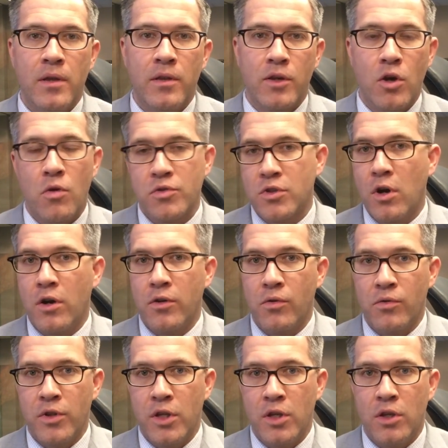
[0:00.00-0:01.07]
the Coast Guard
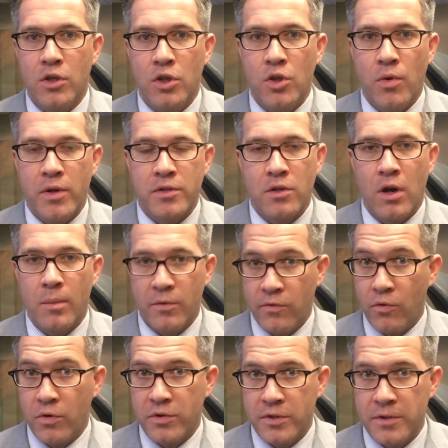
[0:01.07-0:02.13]
or the U.S. Armed
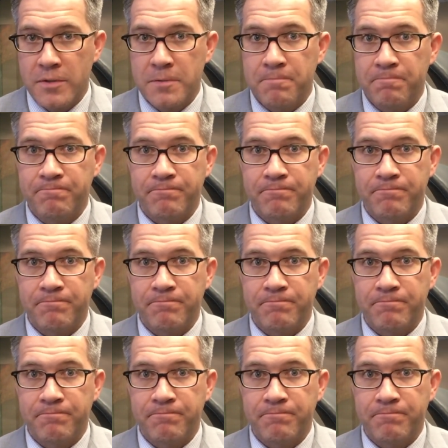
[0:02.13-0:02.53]
Forces.